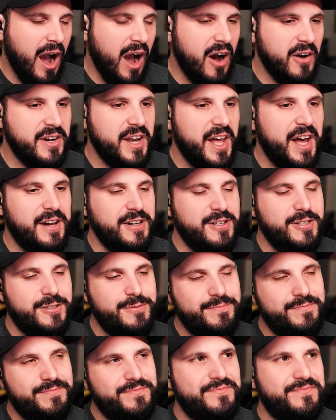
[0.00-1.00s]
Oh, no.
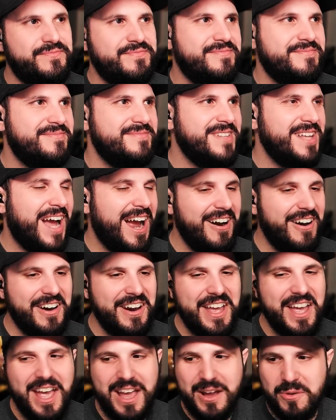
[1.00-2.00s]
I
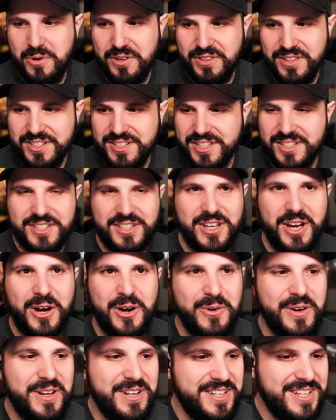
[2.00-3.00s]
already hate where this is
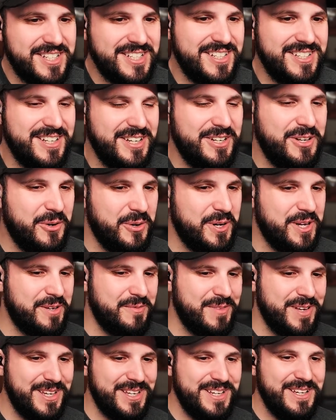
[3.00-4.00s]
going. This is annoying
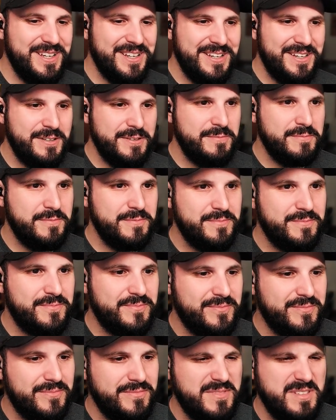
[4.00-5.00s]
me.
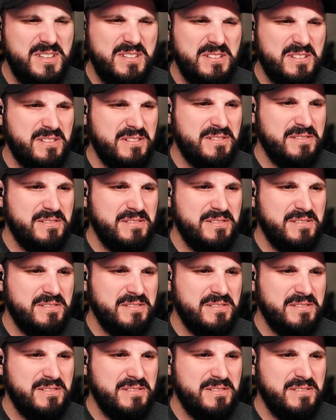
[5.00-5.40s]
Yeah.